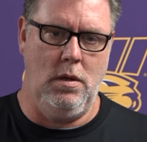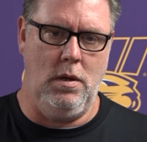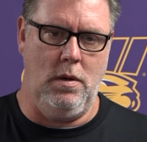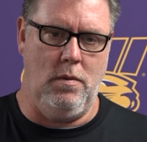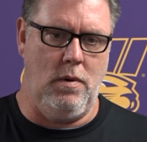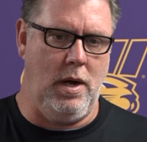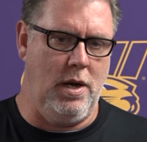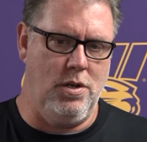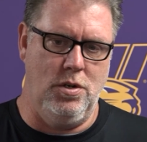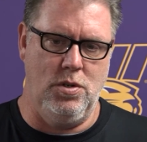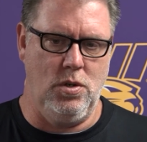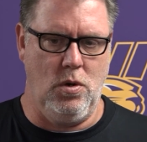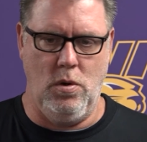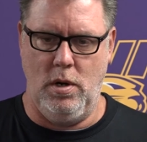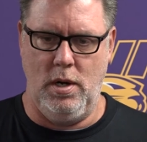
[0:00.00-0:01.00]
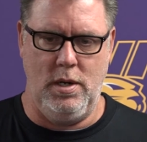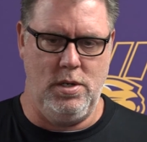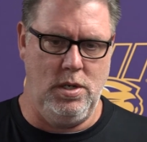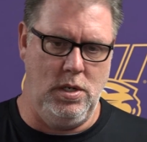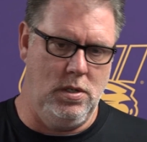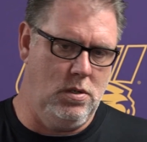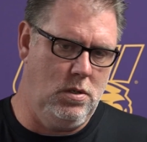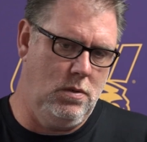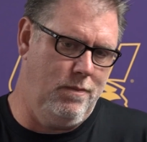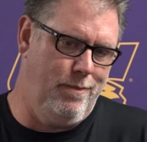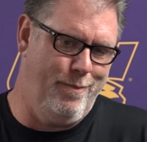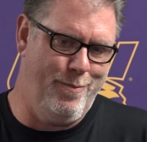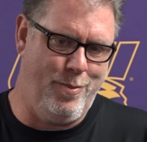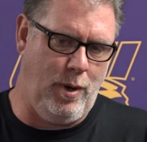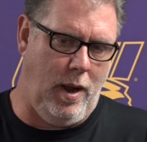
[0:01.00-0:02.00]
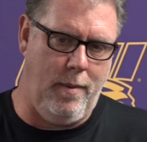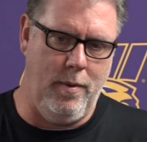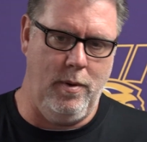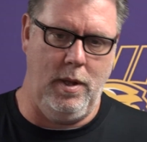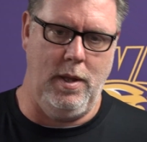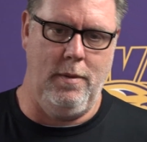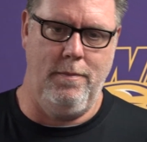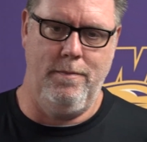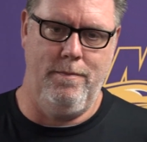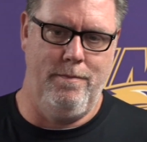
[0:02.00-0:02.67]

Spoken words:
Rogers scored it. She's probably,